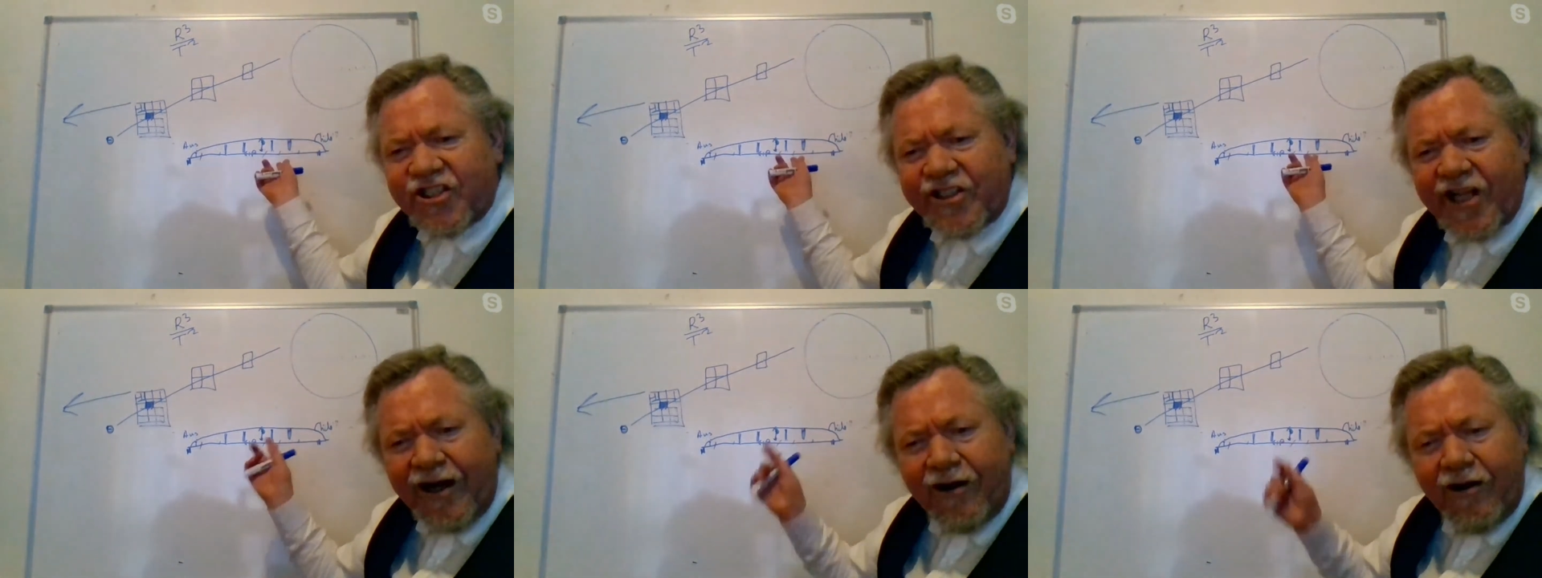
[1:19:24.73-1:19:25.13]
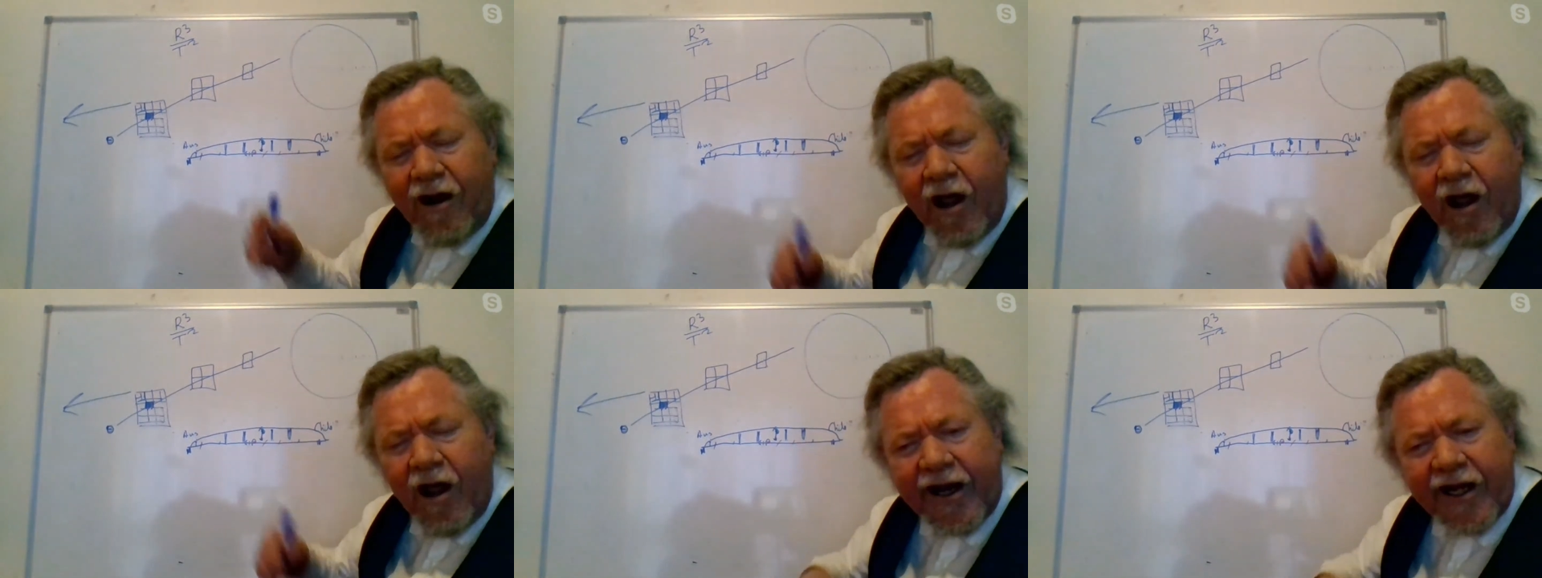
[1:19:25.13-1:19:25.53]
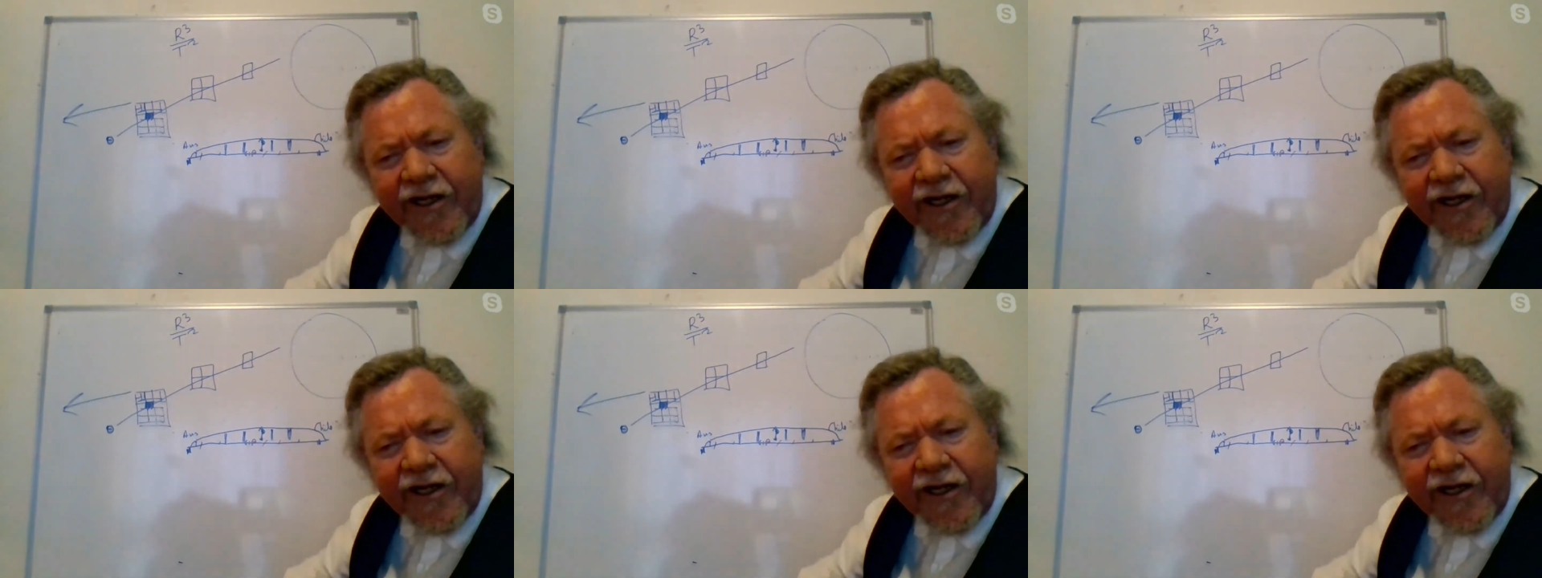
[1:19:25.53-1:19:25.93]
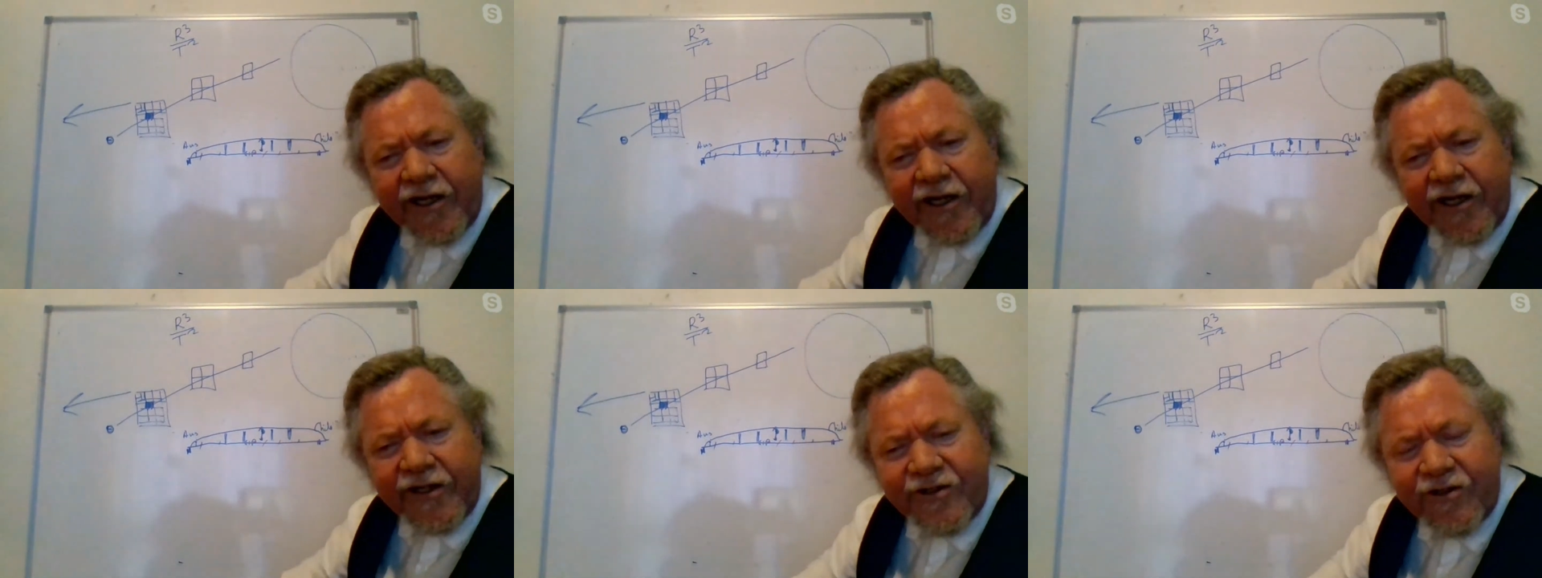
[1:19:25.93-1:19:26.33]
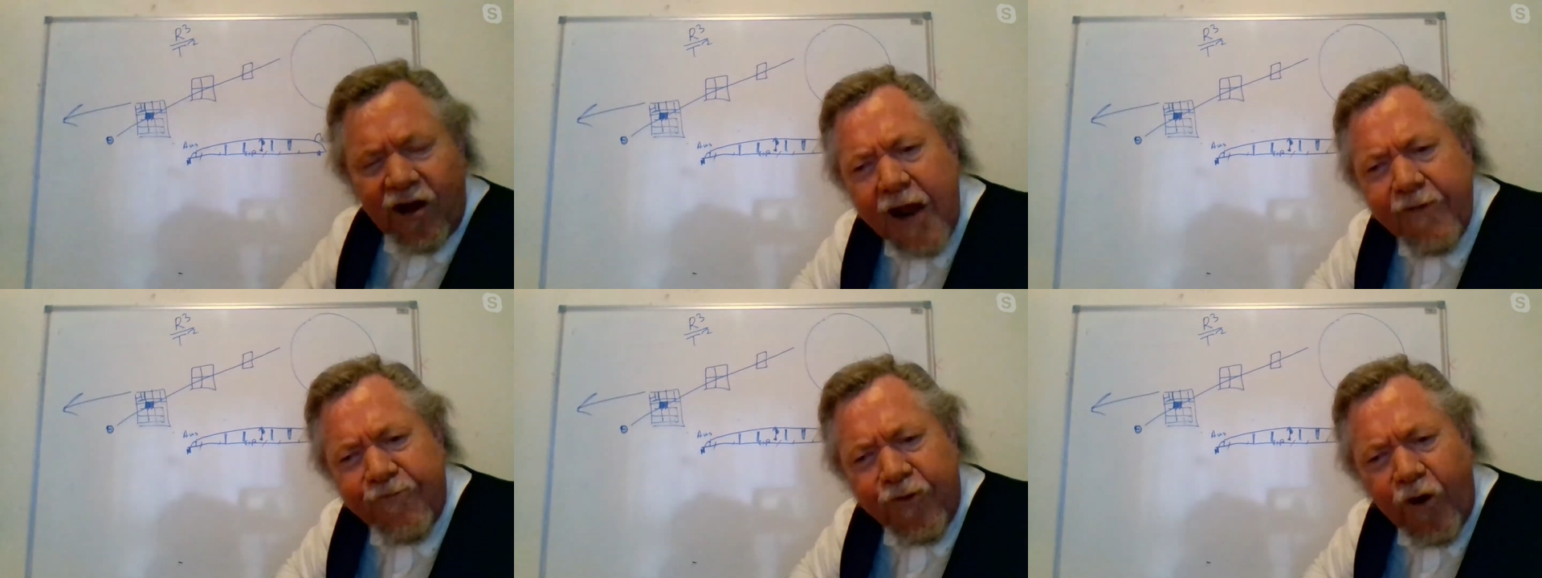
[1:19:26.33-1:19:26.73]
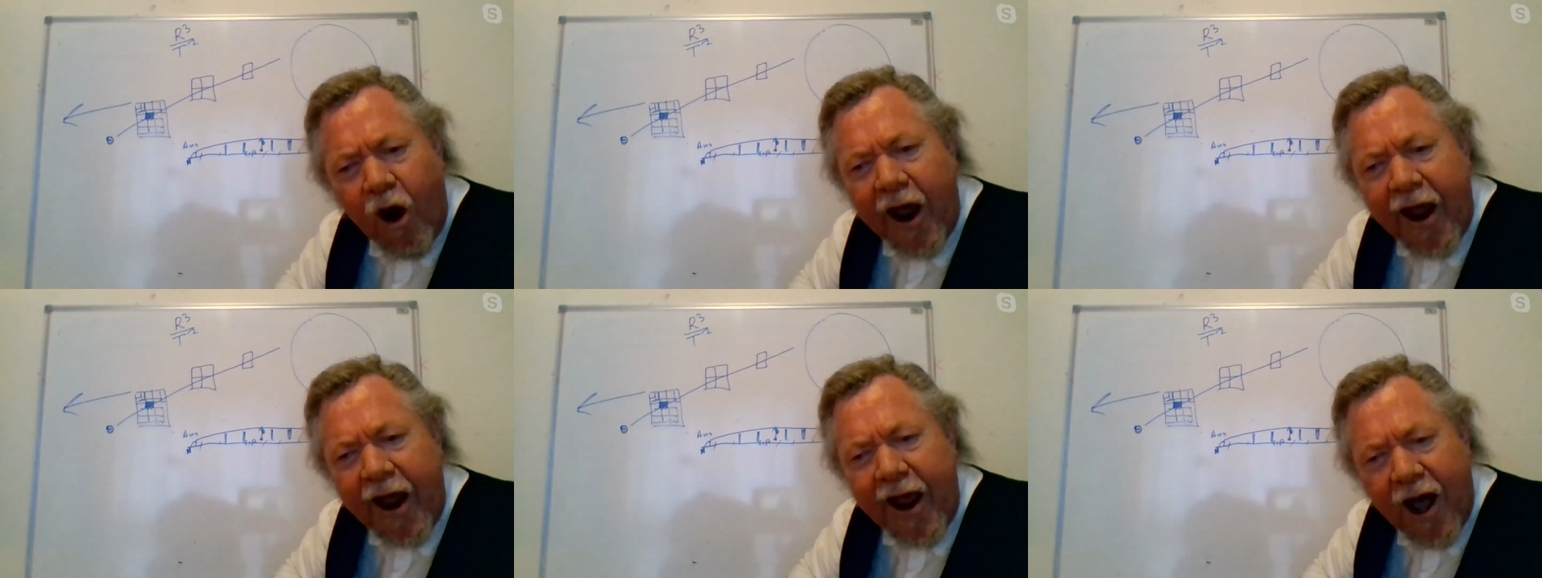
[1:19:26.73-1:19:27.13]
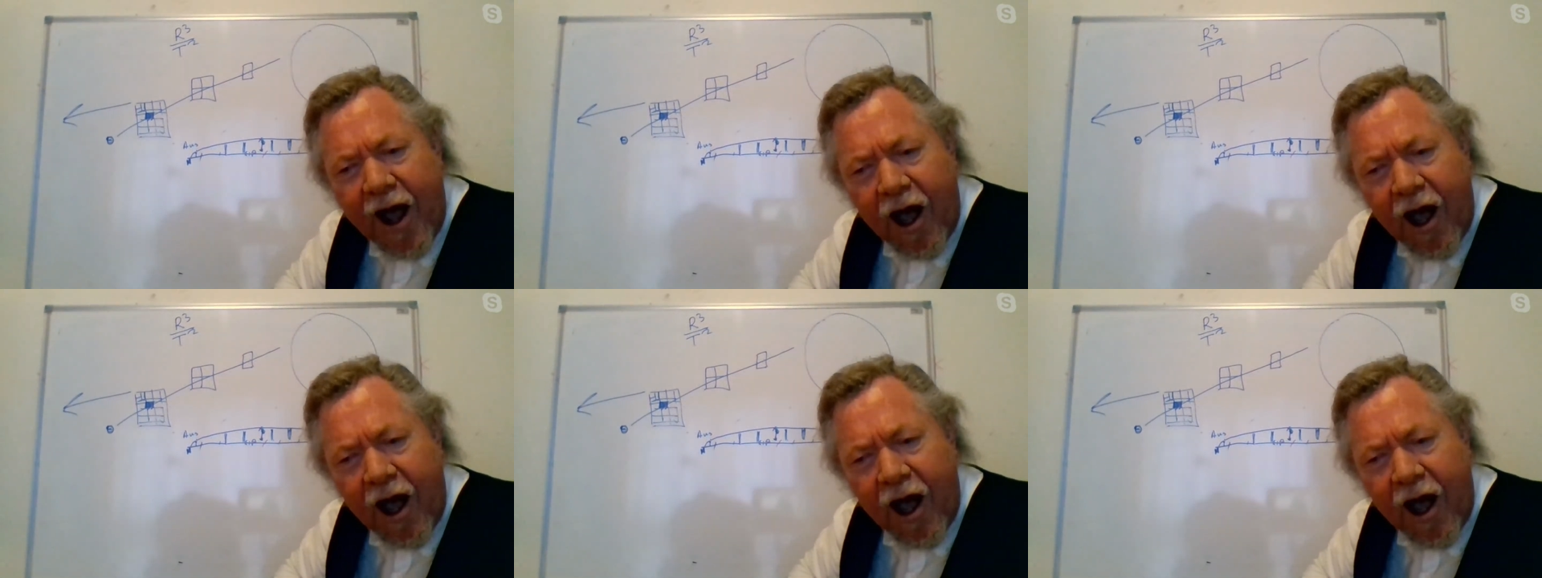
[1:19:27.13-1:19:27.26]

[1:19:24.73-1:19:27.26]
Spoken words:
sun like a fryer?